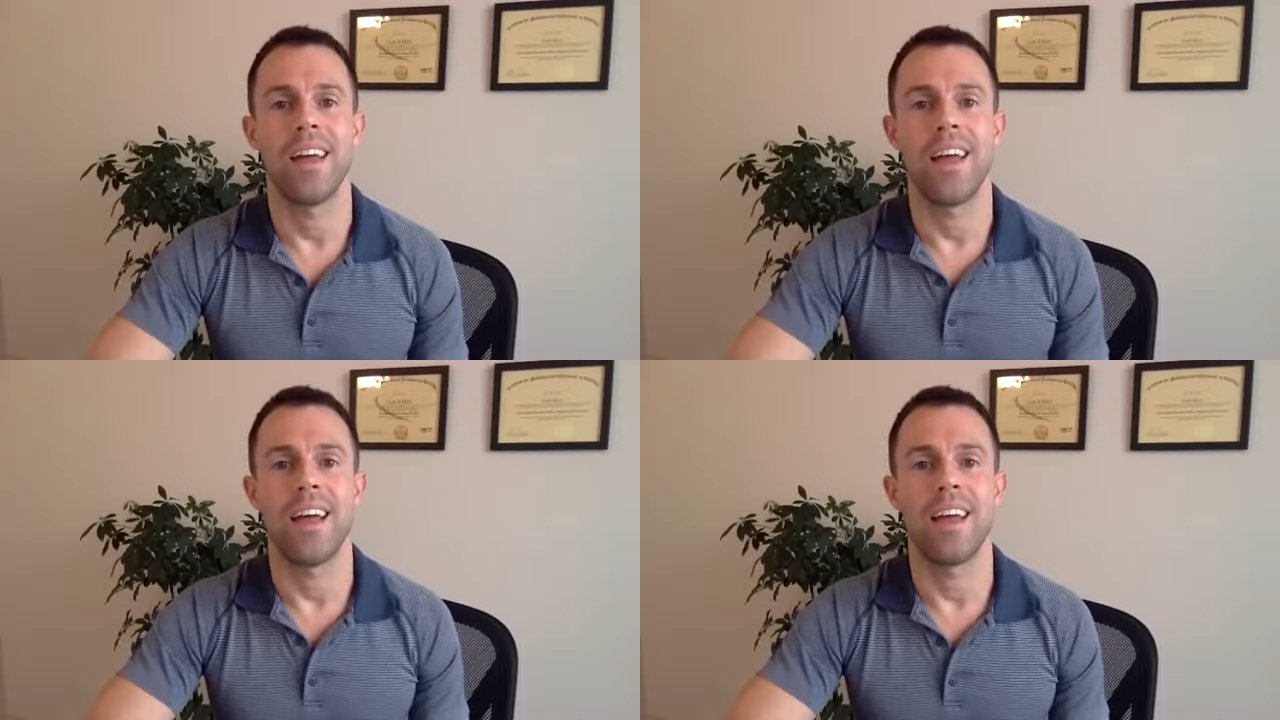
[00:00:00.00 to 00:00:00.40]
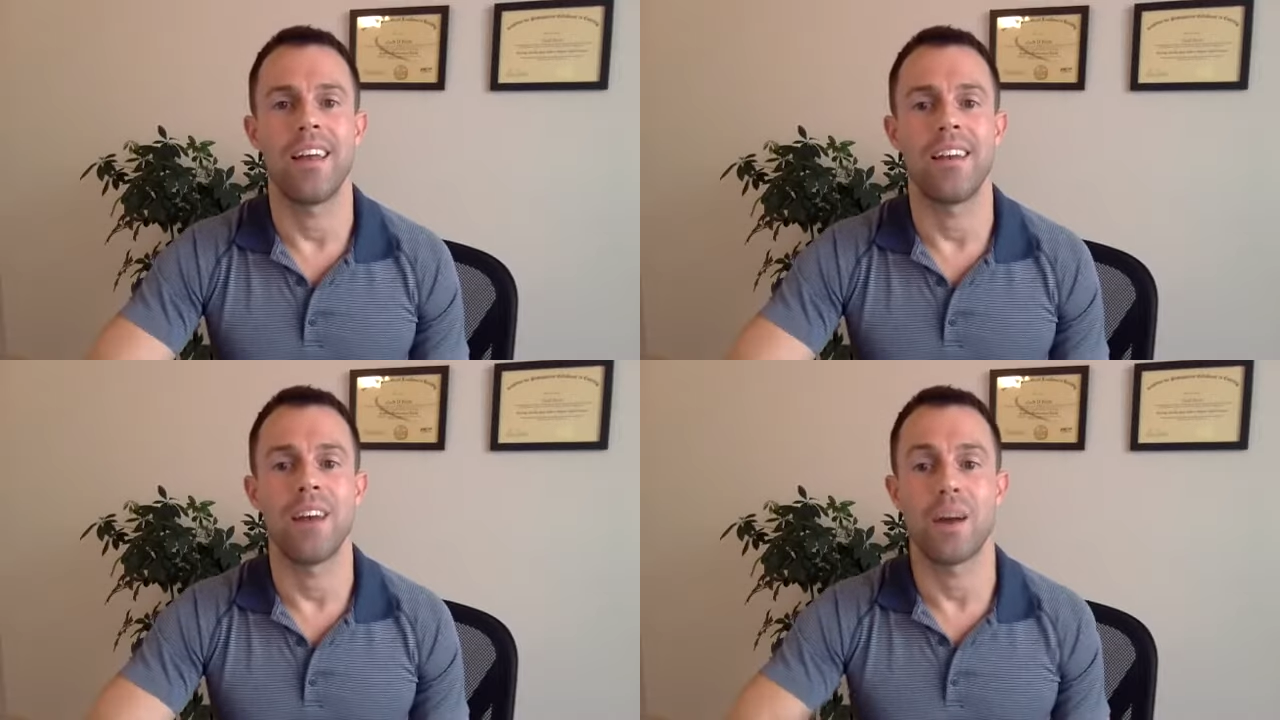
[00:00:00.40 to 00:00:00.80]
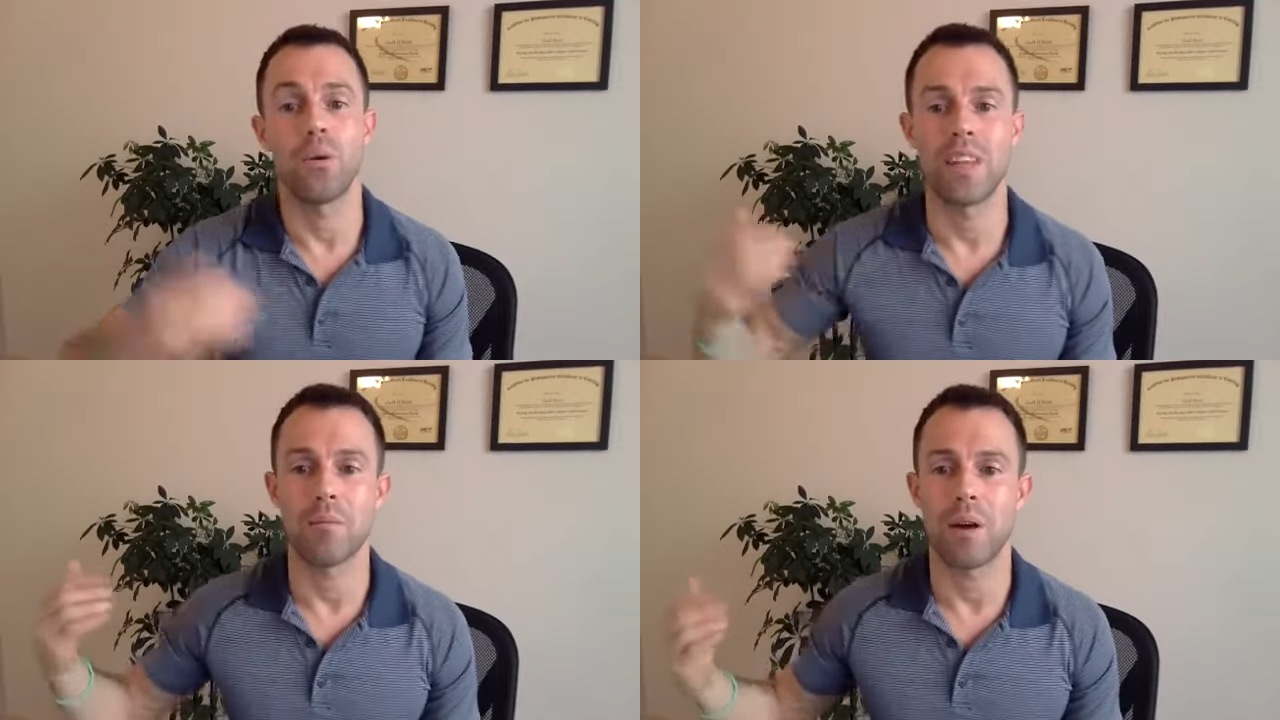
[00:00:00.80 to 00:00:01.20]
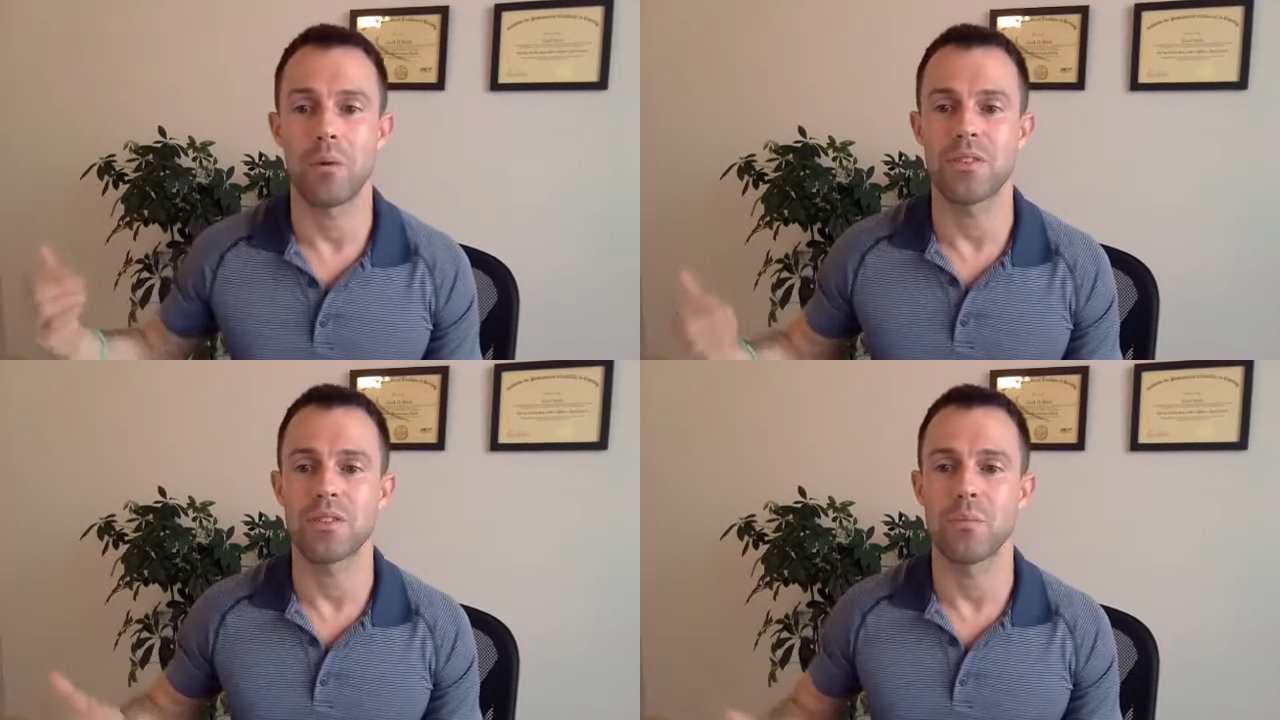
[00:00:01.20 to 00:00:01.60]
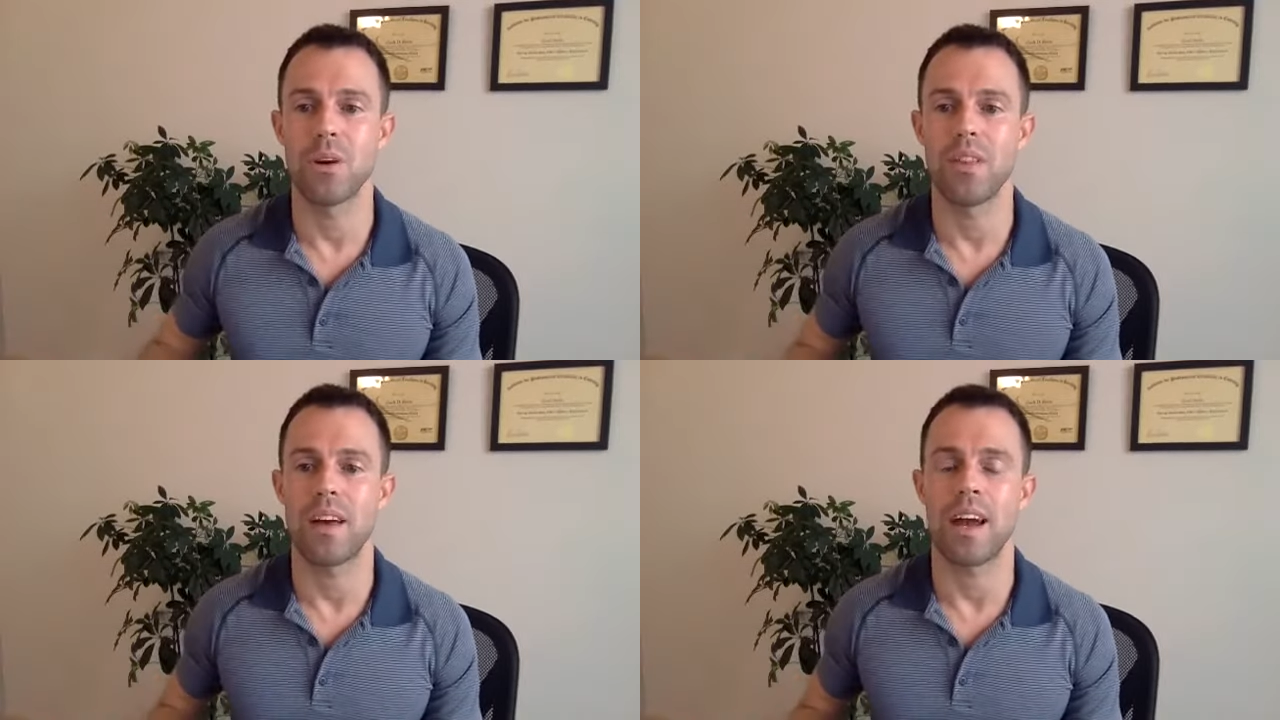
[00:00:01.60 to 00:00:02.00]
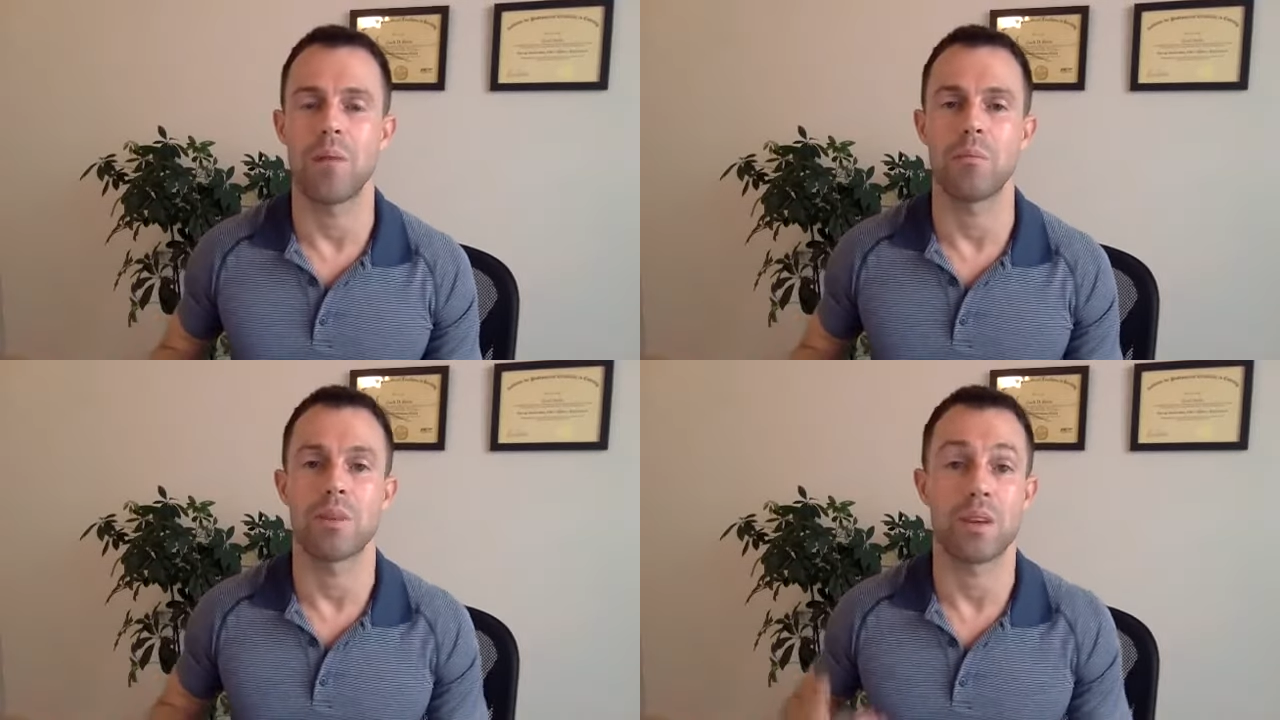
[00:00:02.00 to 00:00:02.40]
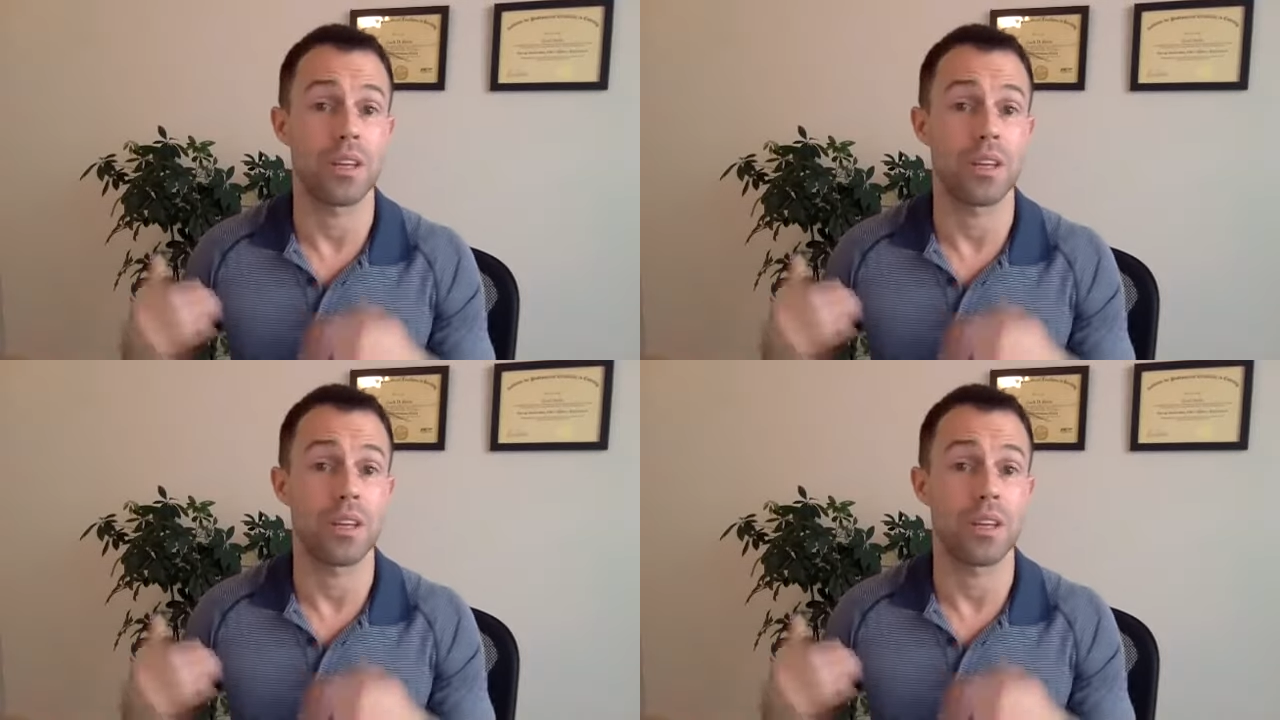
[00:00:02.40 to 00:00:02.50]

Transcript: And not only am I with someone that I'm,